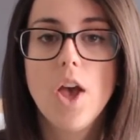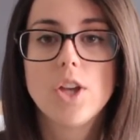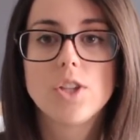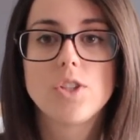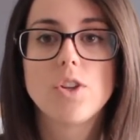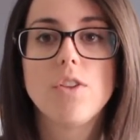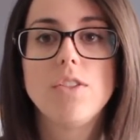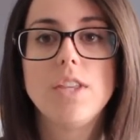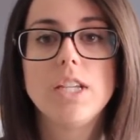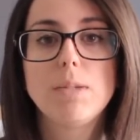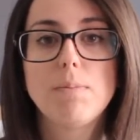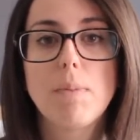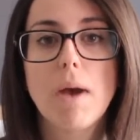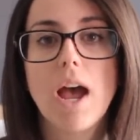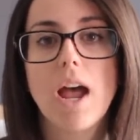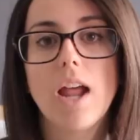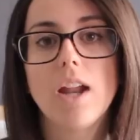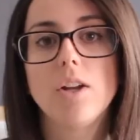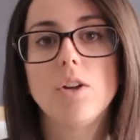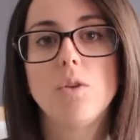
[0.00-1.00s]
So this
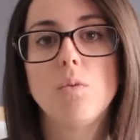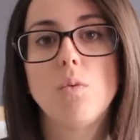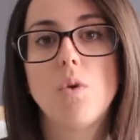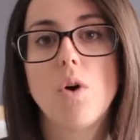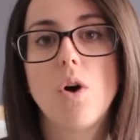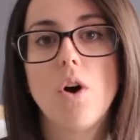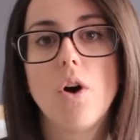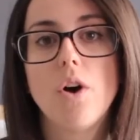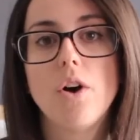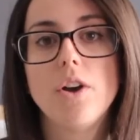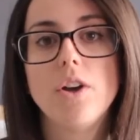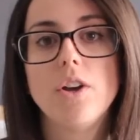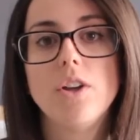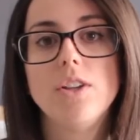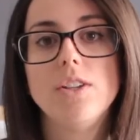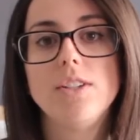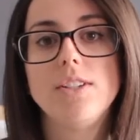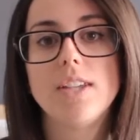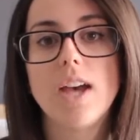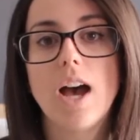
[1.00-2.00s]
pattern
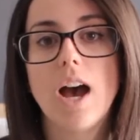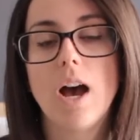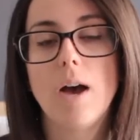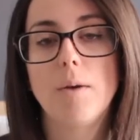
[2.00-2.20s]
was